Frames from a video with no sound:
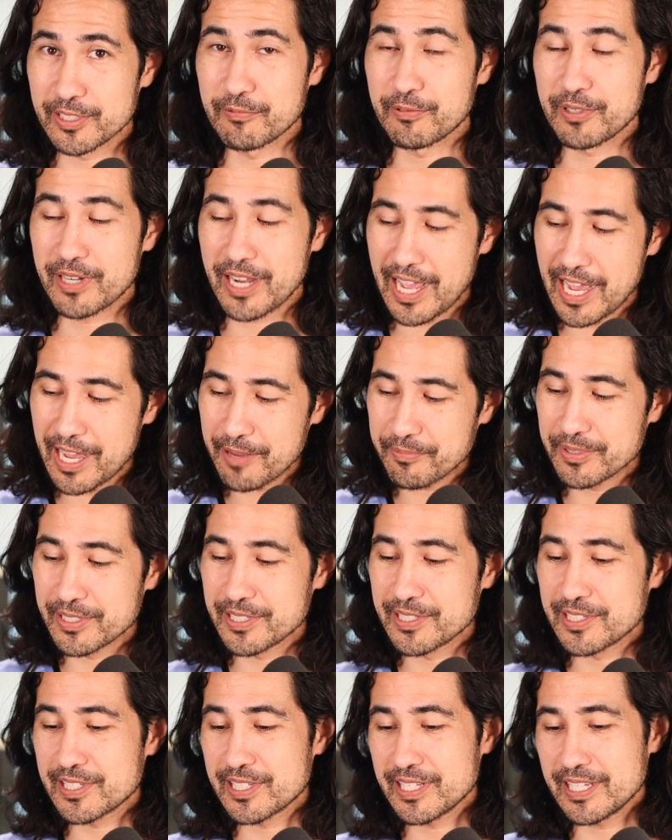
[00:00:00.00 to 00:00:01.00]
What
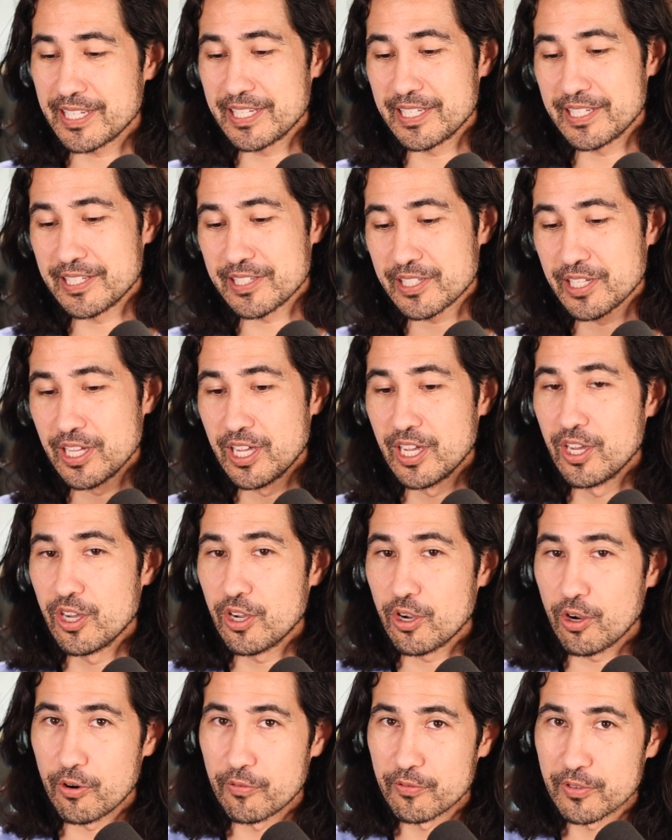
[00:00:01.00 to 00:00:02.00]
happens is
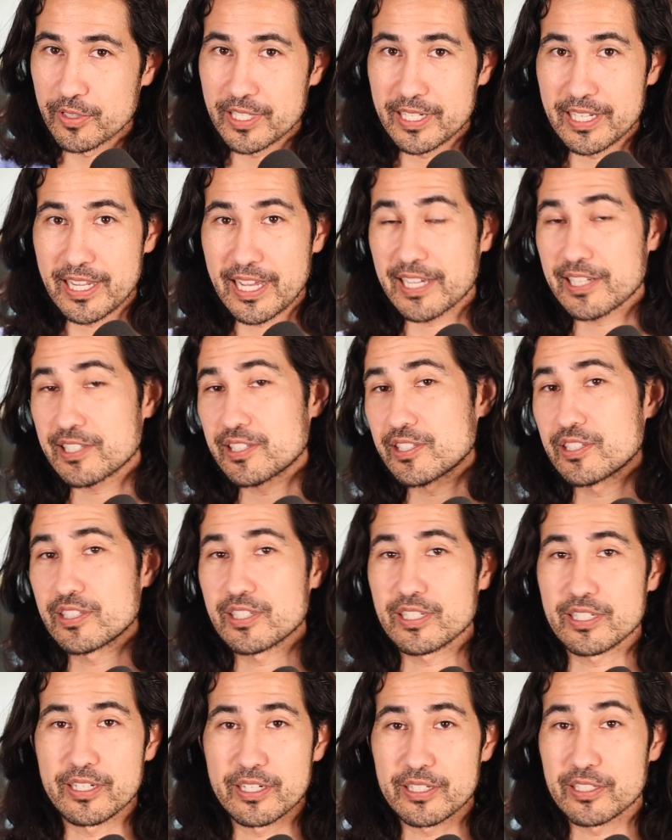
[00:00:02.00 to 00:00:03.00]
over the next
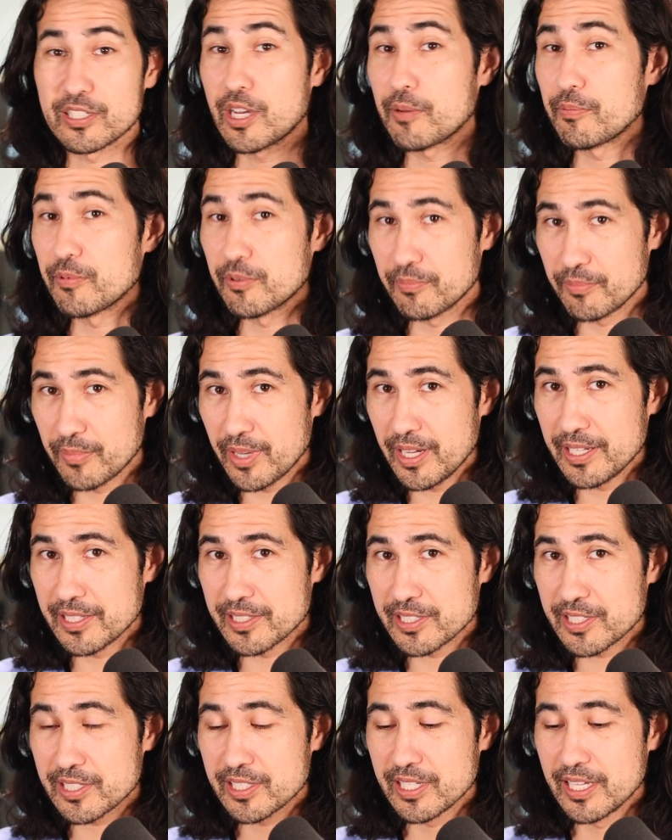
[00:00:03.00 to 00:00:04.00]
couple
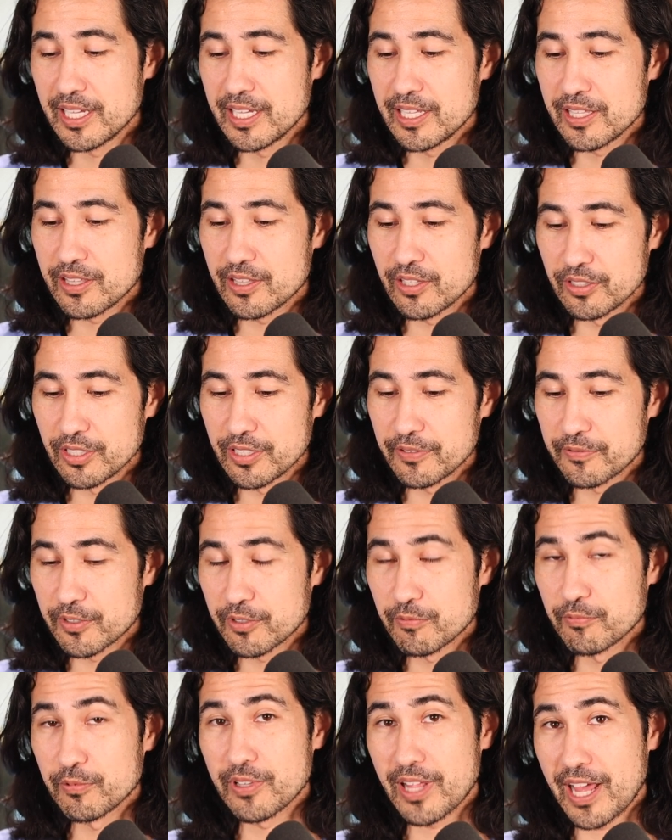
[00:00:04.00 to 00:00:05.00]
months, the liver
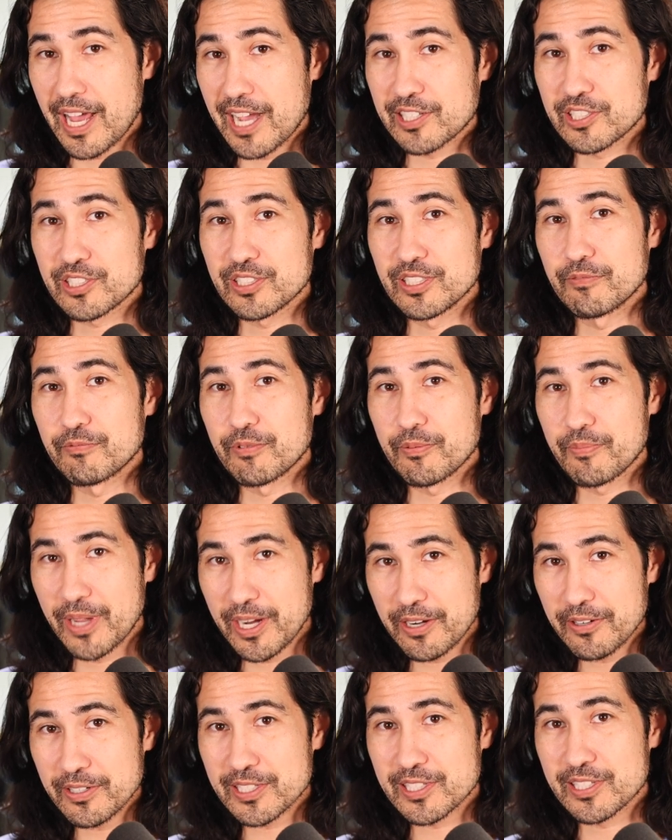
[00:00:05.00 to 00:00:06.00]
will actually
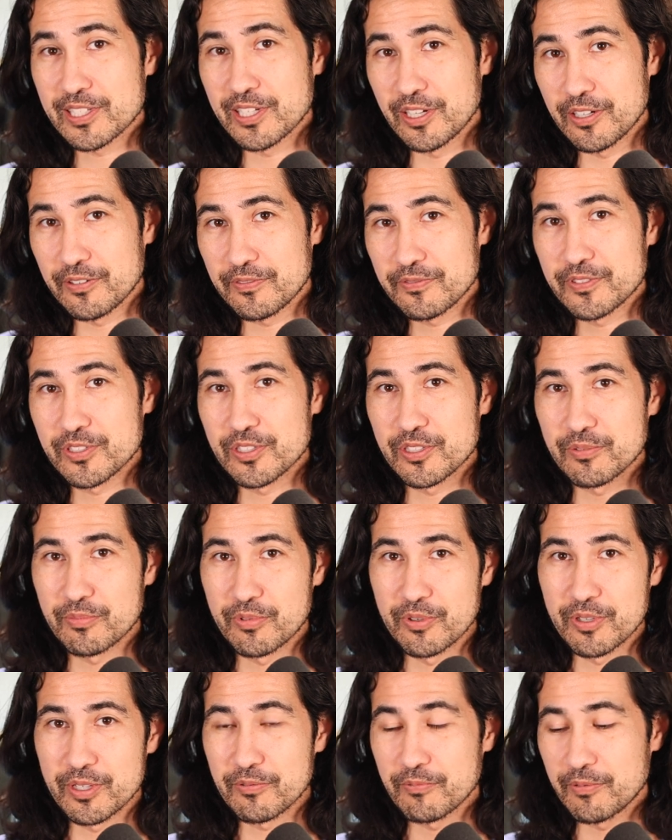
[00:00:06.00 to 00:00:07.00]
repair itself to the
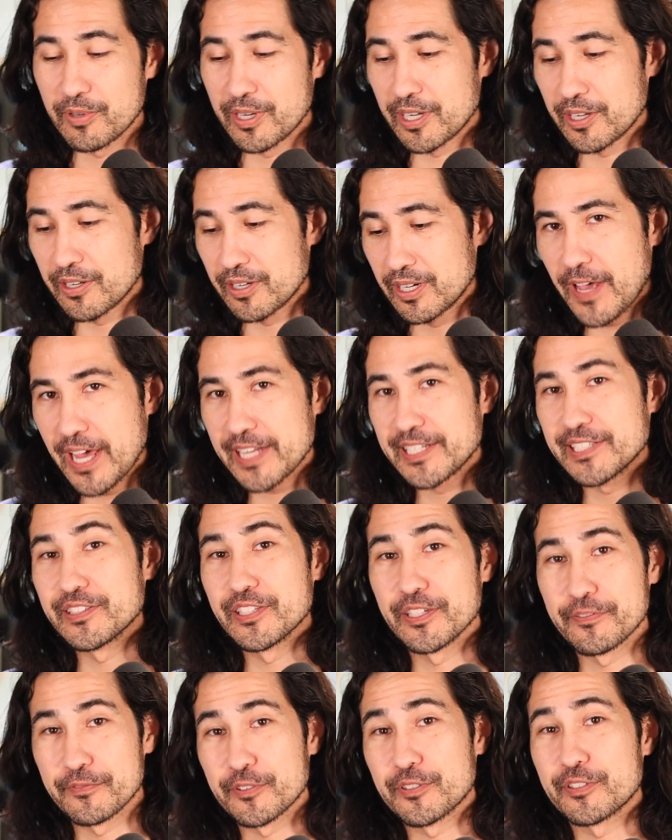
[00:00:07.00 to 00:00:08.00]
point where fatty
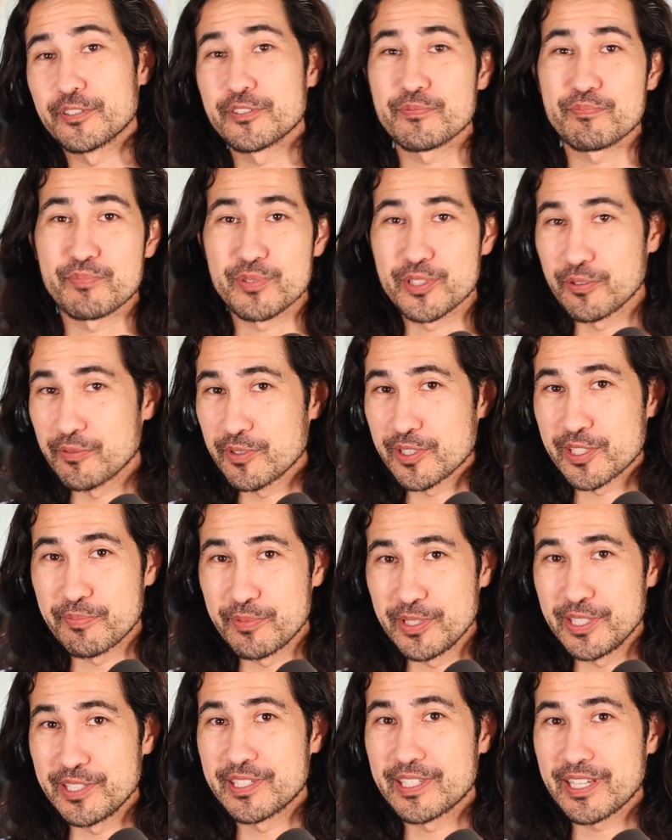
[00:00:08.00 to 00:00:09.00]
liver, so to
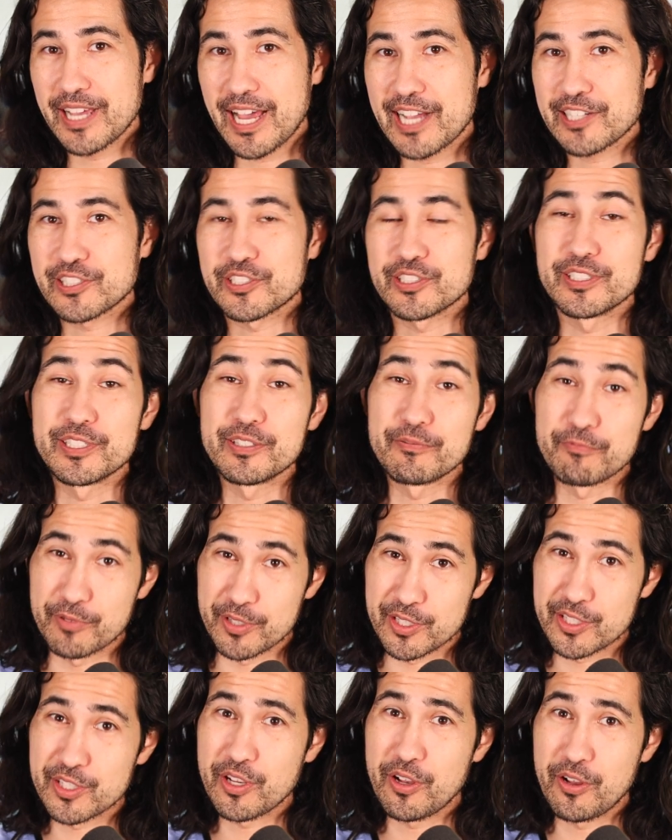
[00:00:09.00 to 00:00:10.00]
speak, actually
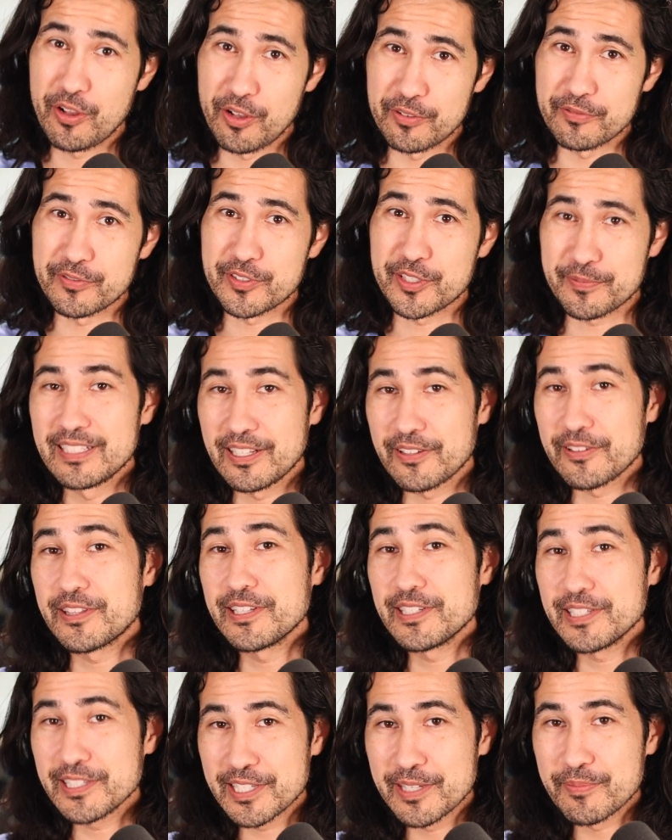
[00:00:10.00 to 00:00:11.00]
resolves. Now, the
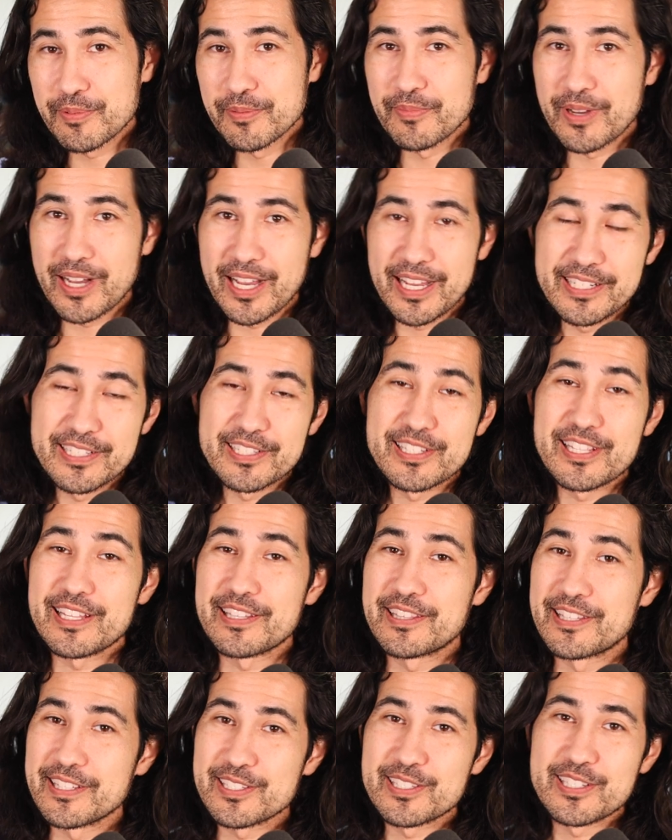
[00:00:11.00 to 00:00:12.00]
thing to keep in mind is
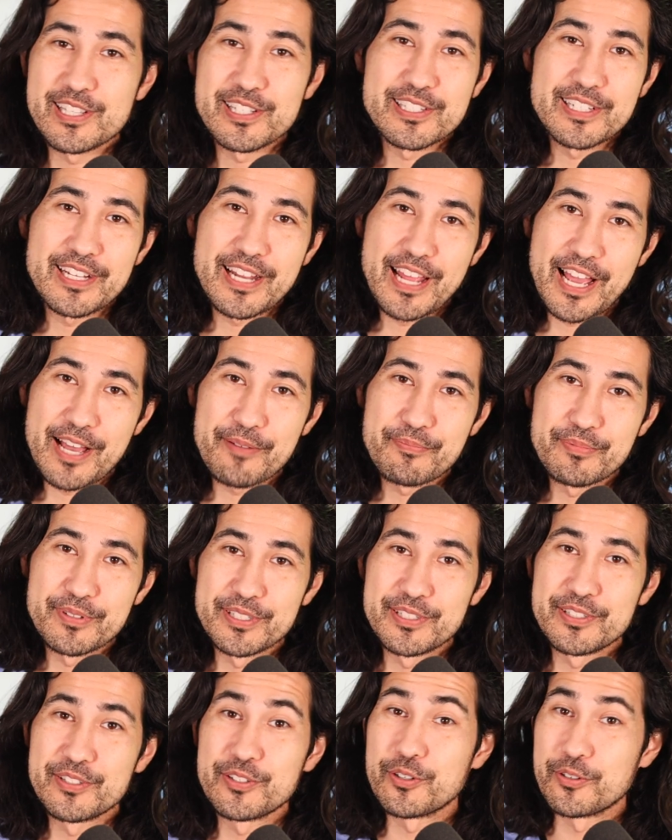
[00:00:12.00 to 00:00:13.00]
that this doesn't
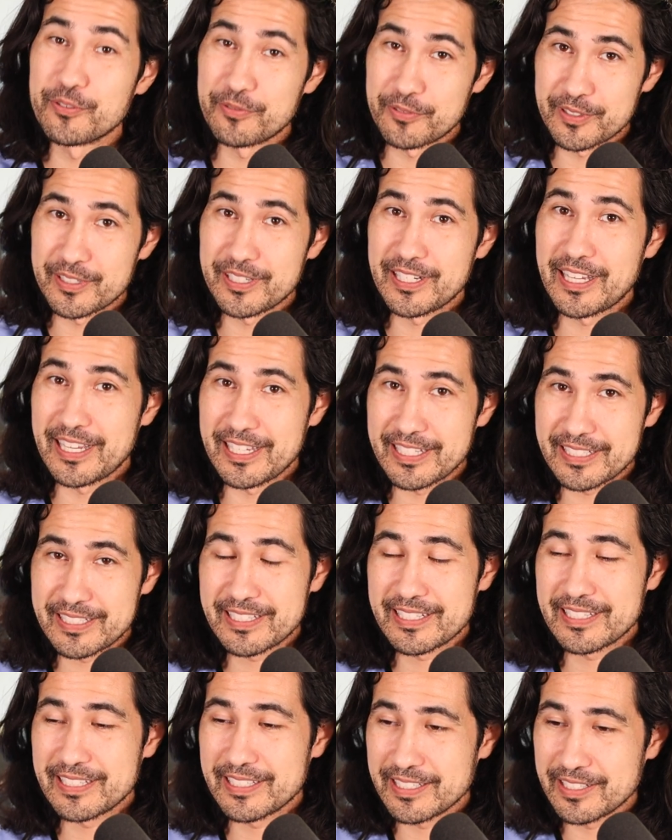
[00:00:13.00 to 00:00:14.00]
happen overnight.